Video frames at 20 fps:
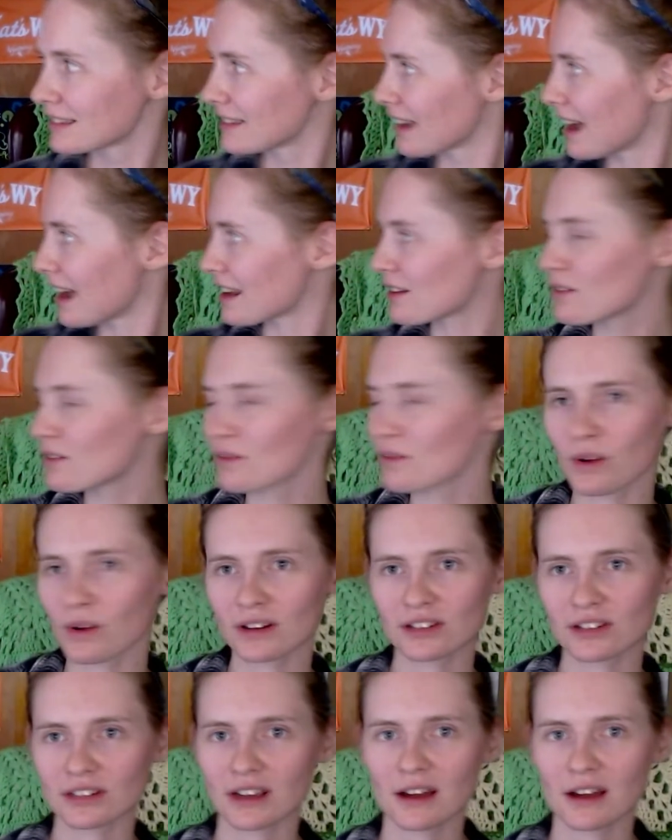I don't know what
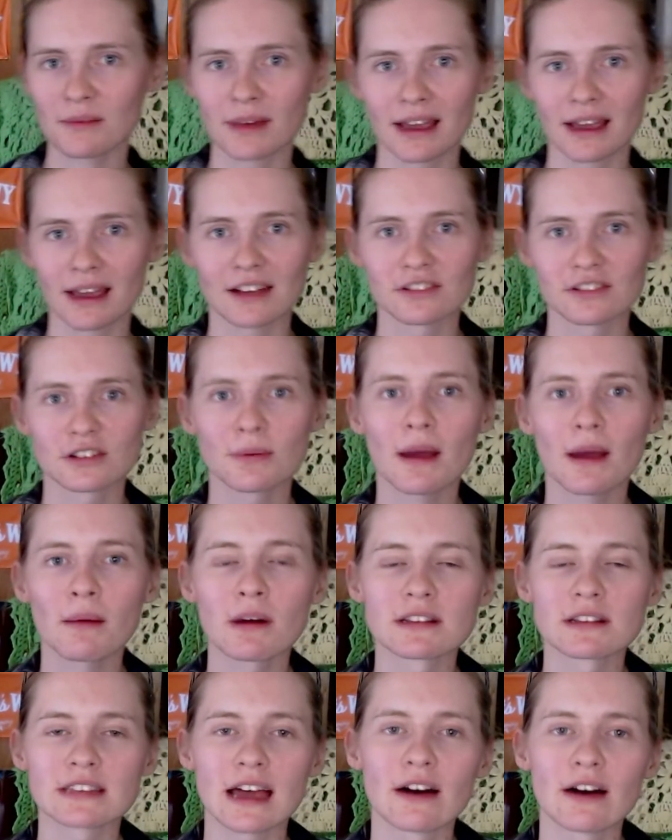she. Oh my gosh, she probably
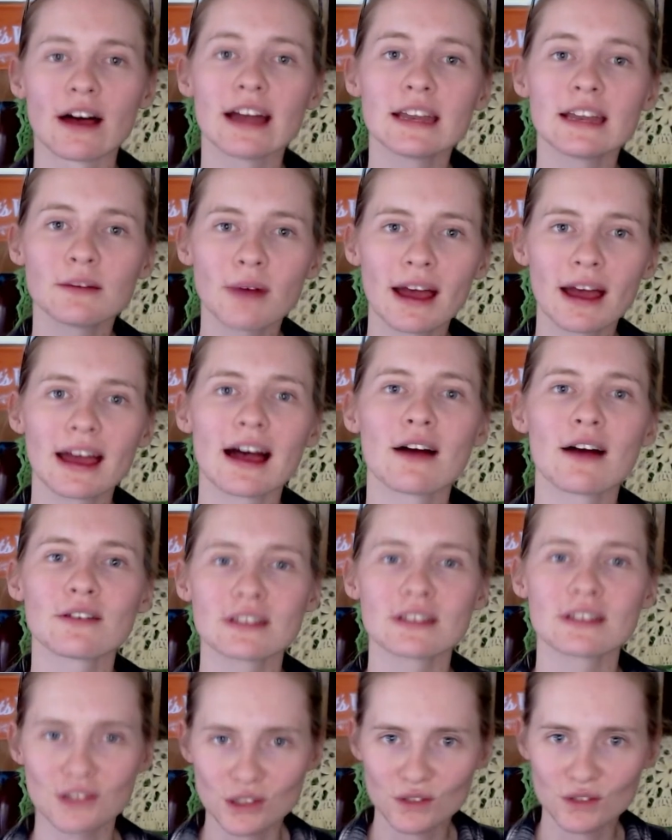wants out. Anyway, I'm
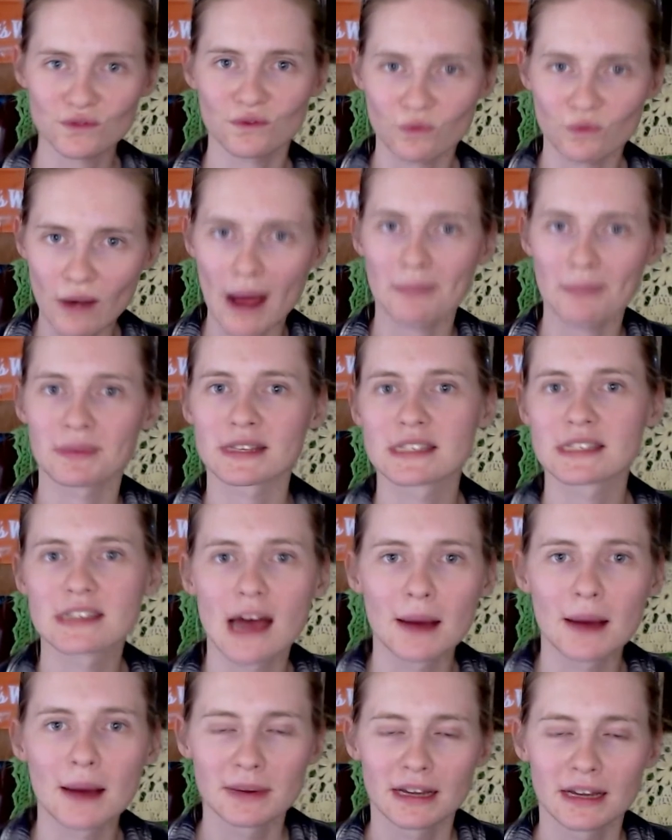gonna just wrap this
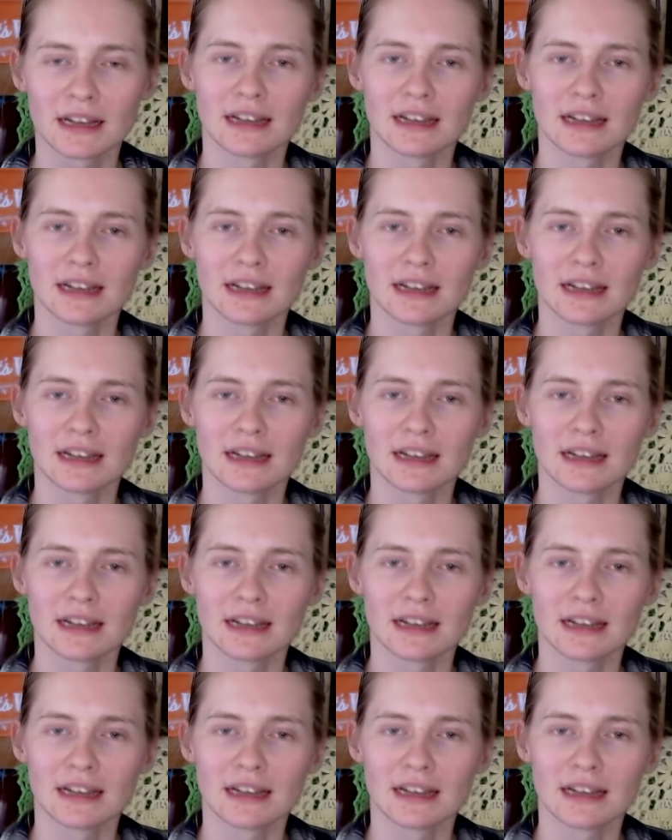up.